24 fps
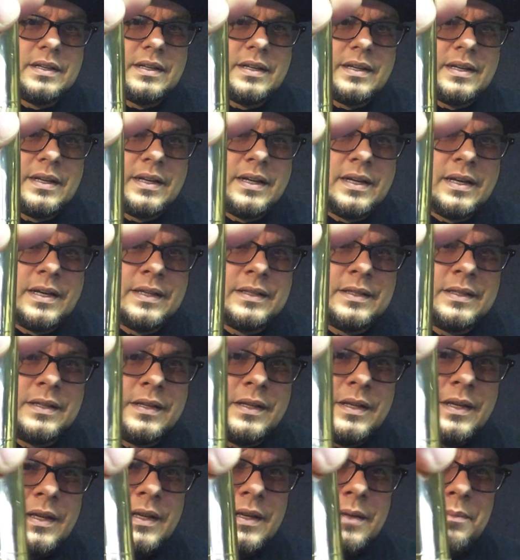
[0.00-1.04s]
on
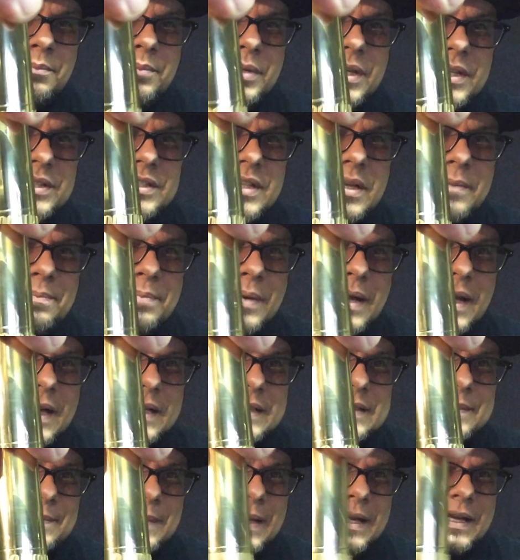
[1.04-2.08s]
BJ
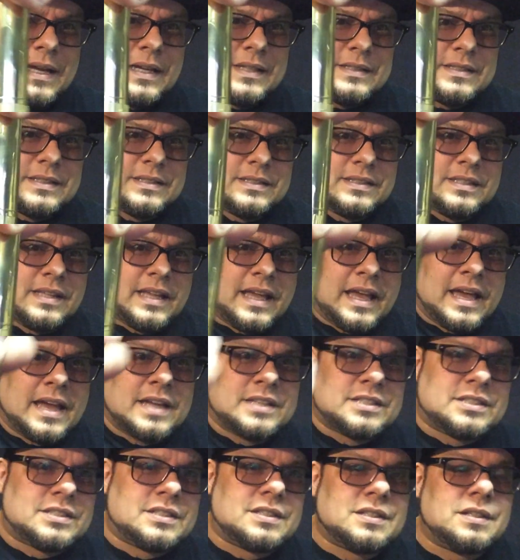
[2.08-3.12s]
Box Mods
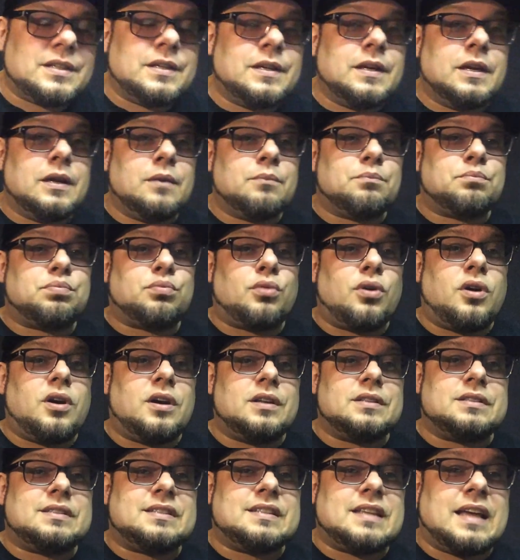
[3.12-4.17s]
slash
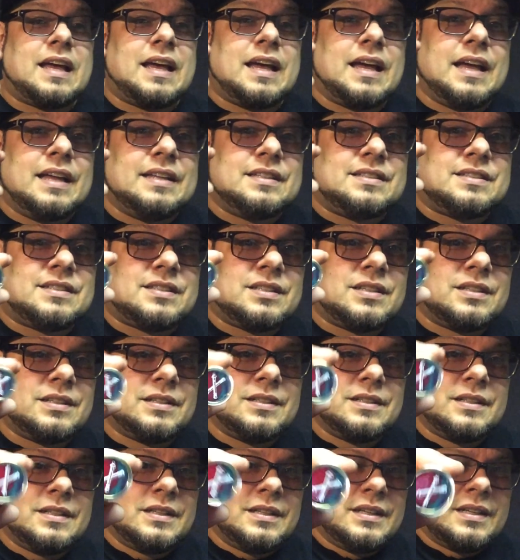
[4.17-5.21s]
Broadsides
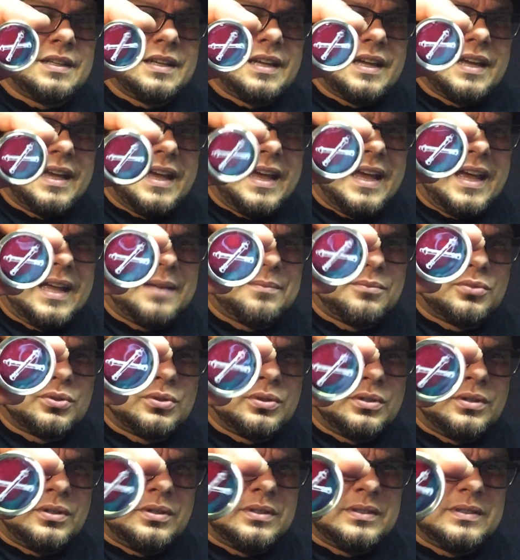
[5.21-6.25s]

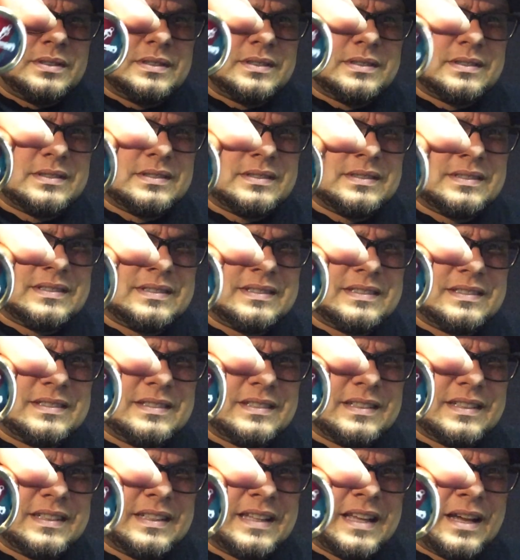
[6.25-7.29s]
Admiral.
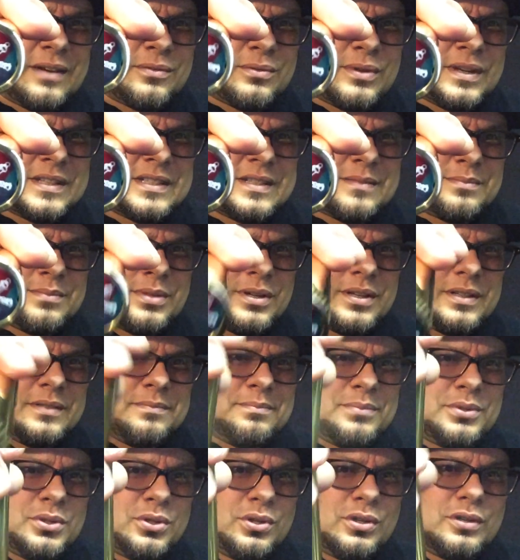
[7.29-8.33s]
Look at that resin button.
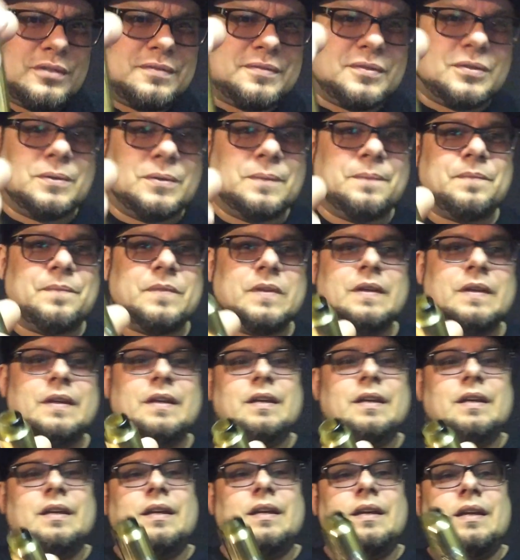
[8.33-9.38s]
Beautiful.
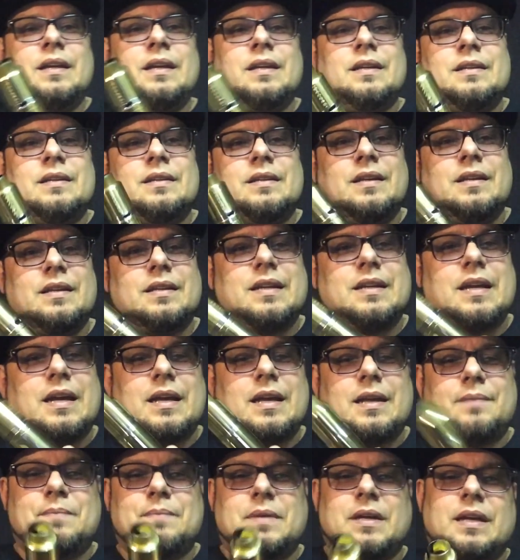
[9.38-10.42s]
I
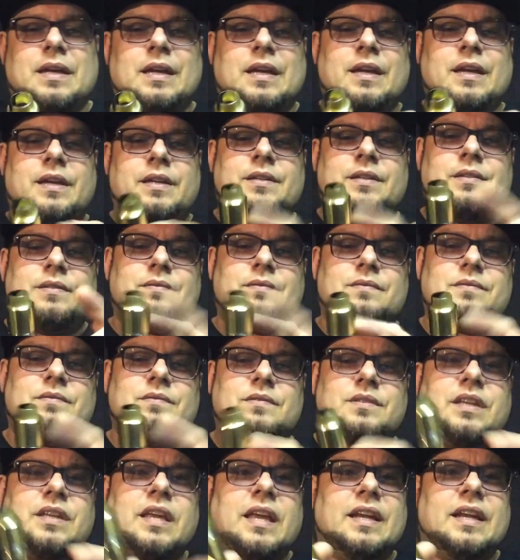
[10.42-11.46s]
got my
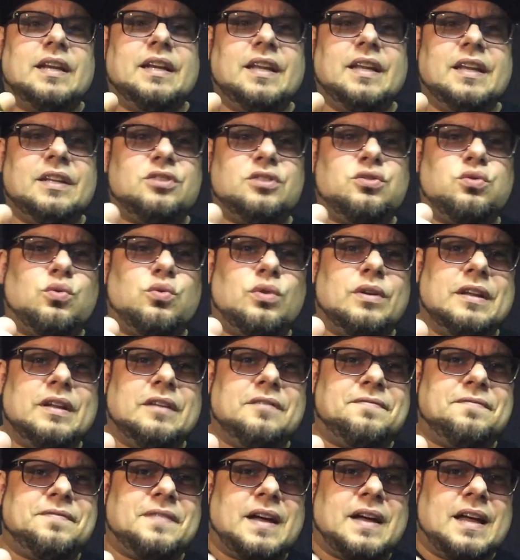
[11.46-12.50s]
Kennedy
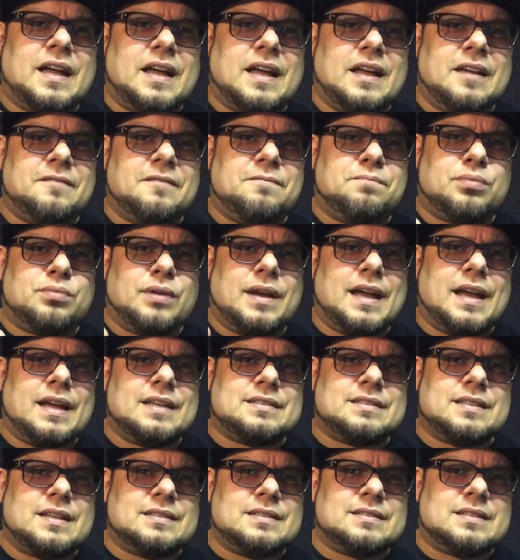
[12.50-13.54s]
25
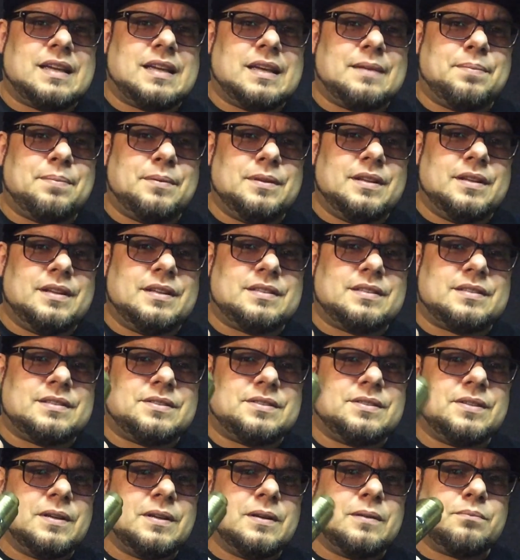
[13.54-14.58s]
brass on top of
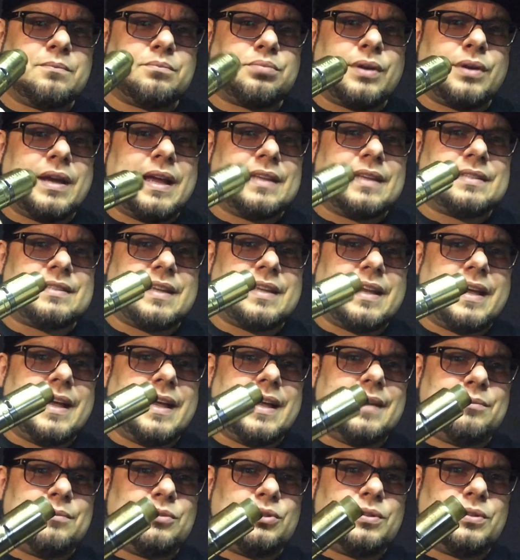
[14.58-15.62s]
this brass
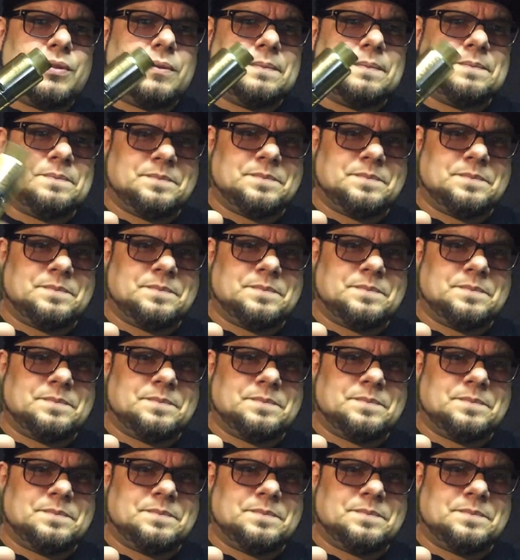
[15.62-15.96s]
admiral.